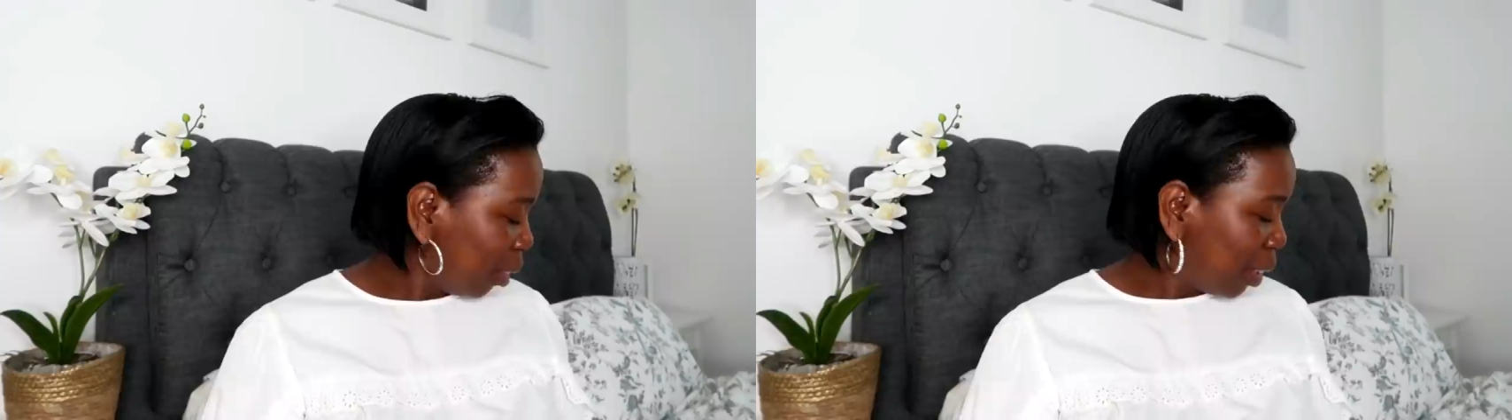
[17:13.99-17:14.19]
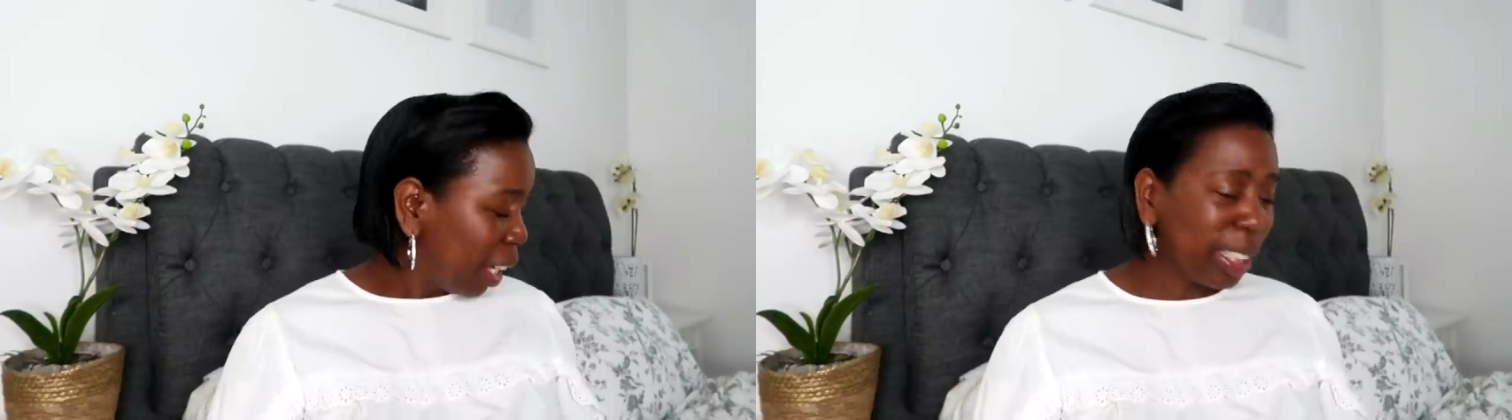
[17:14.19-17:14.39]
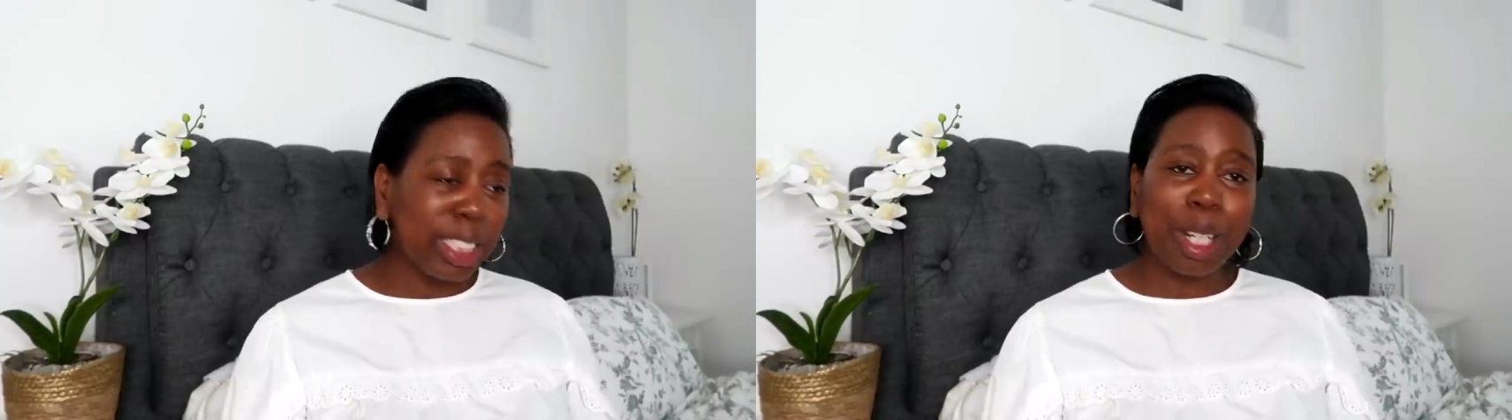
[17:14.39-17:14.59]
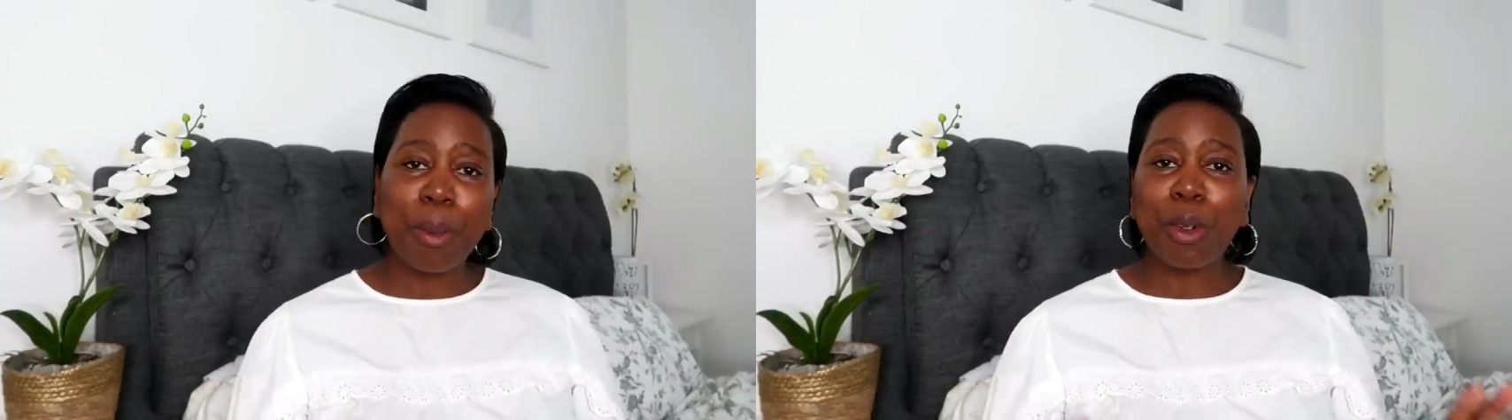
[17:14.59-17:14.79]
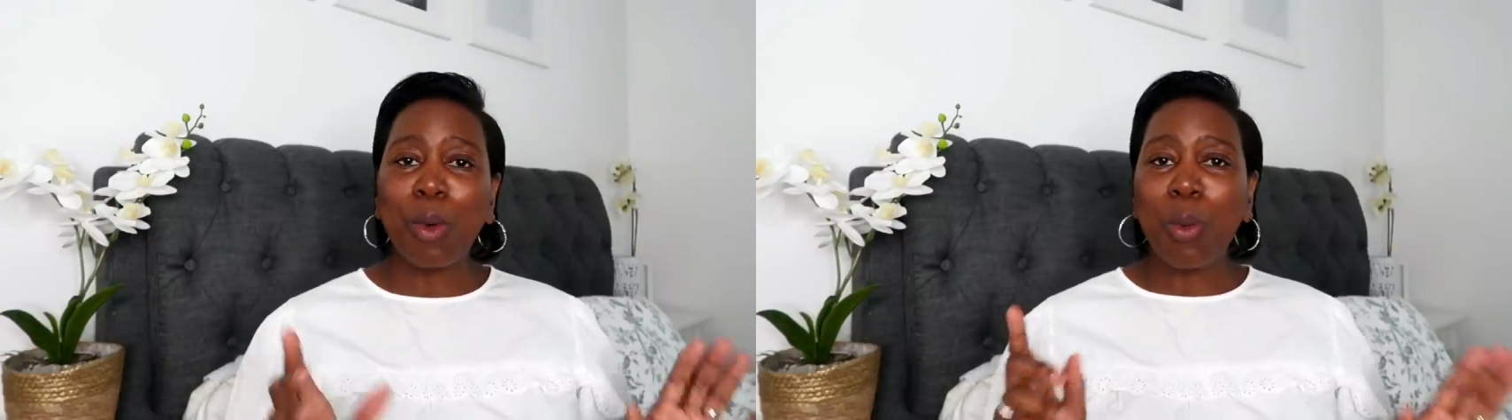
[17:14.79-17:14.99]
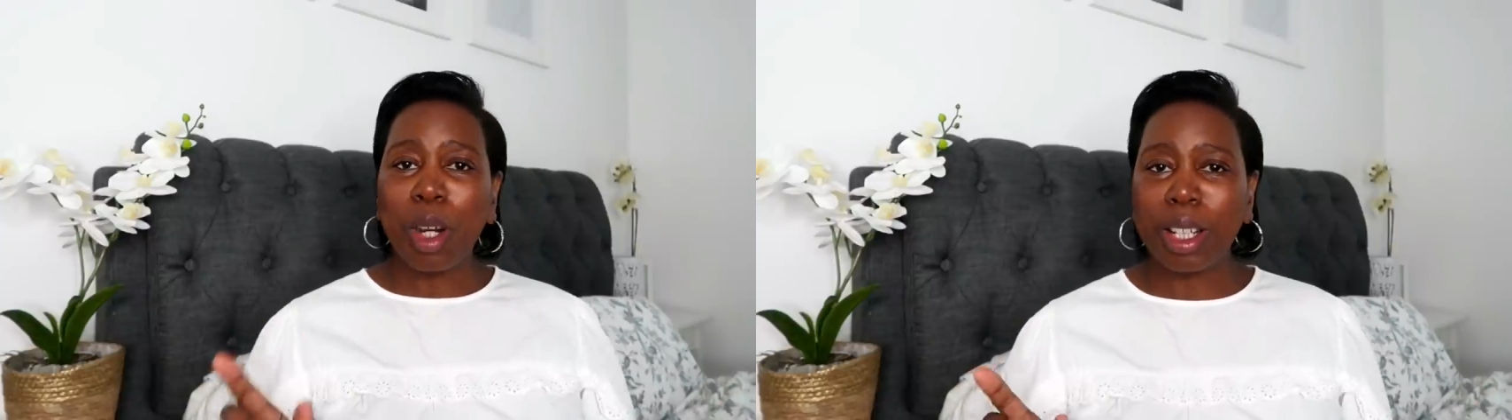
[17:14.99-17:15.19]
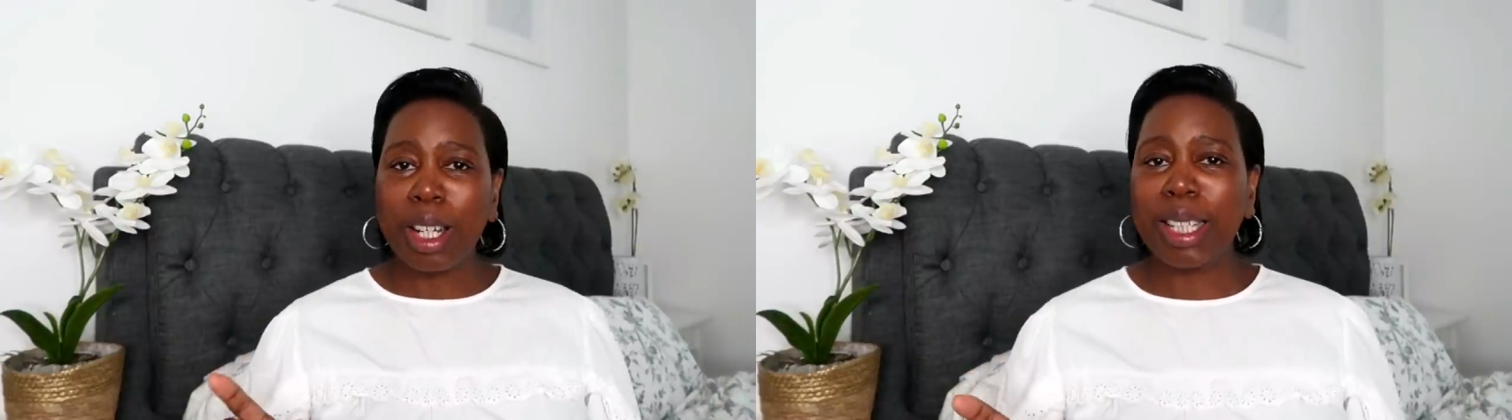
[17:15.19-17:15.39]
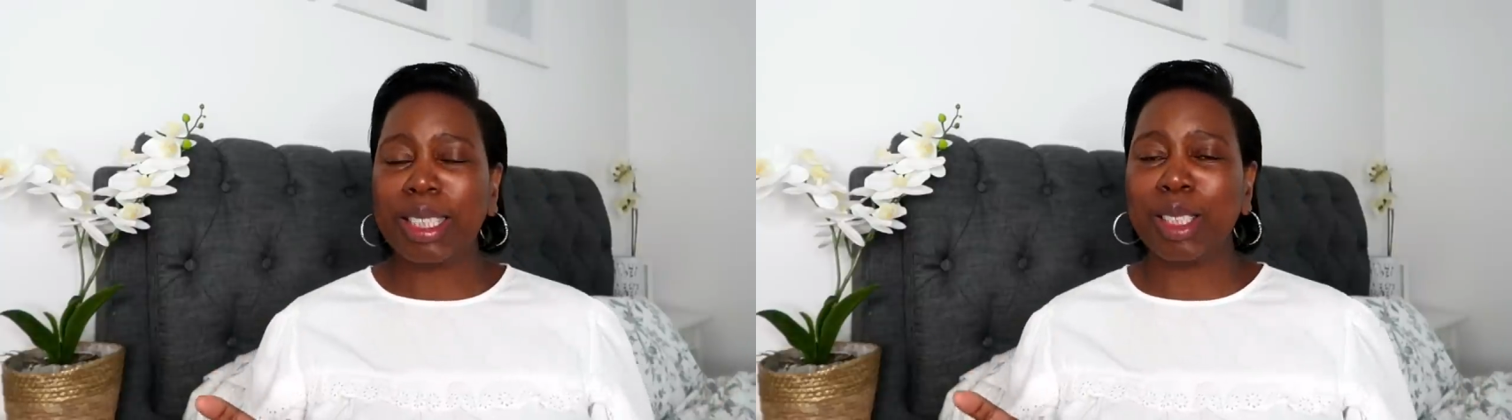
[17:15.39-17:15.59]
So next up, I got one
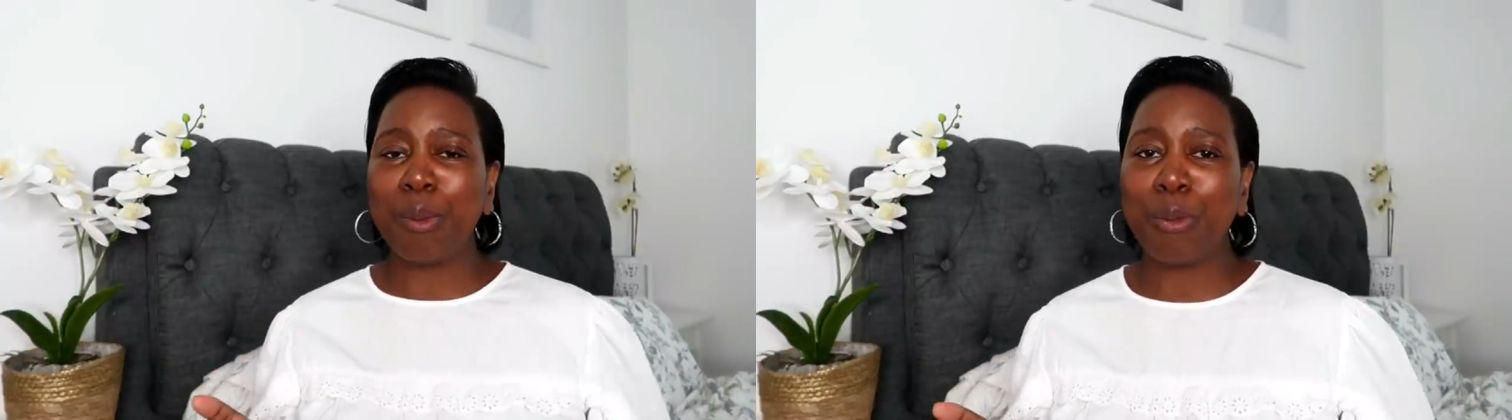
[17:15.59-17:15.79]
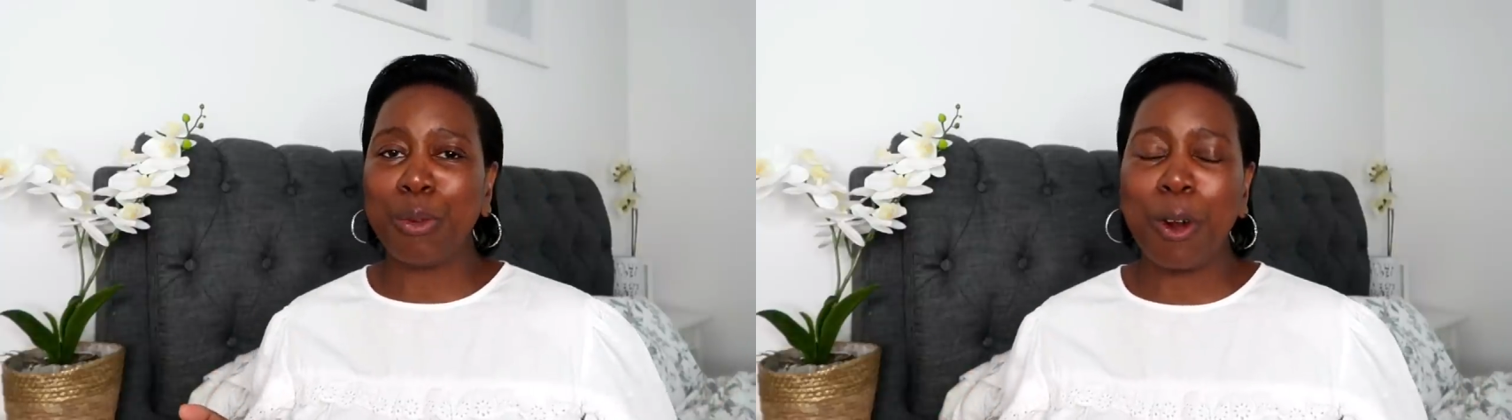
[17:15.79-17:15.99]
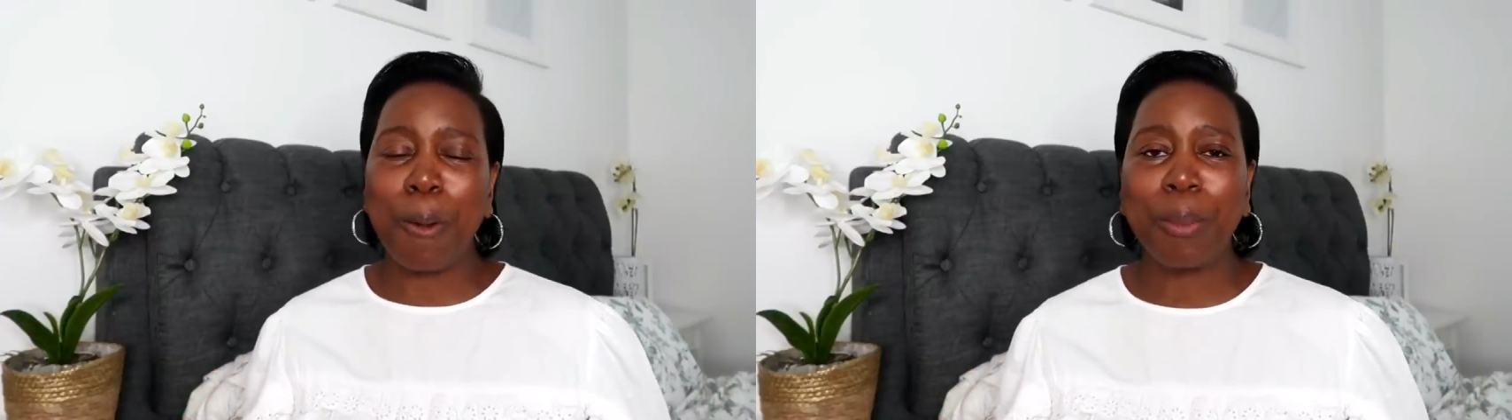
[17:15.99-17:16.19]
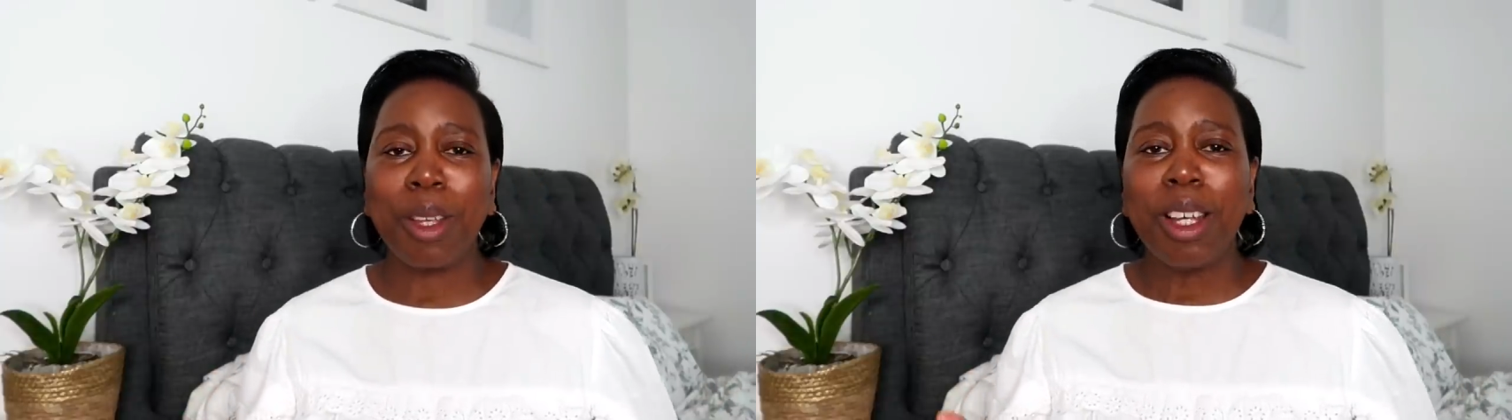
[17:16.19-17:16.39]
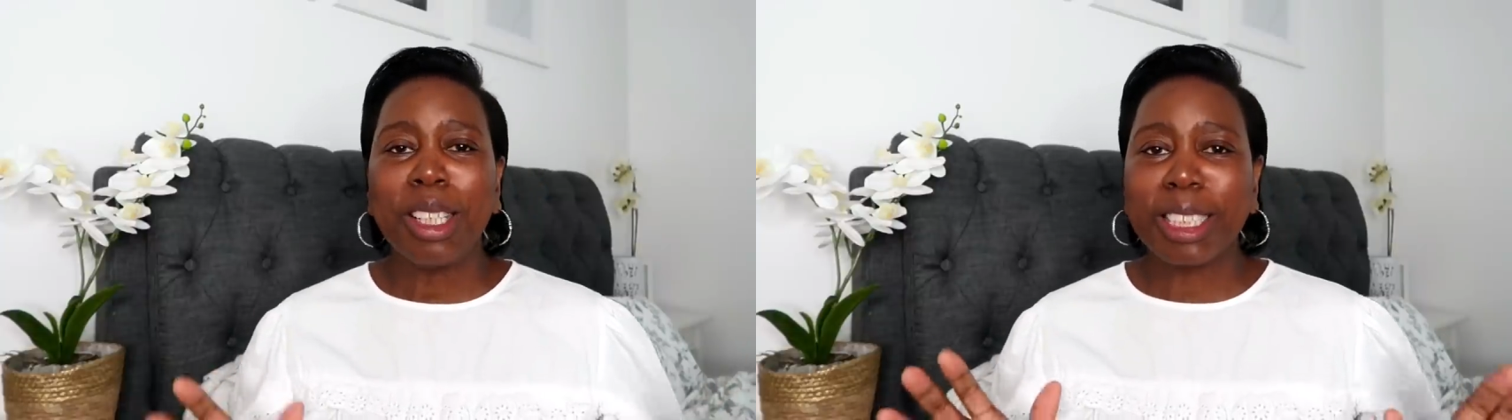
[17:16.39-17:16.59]
item from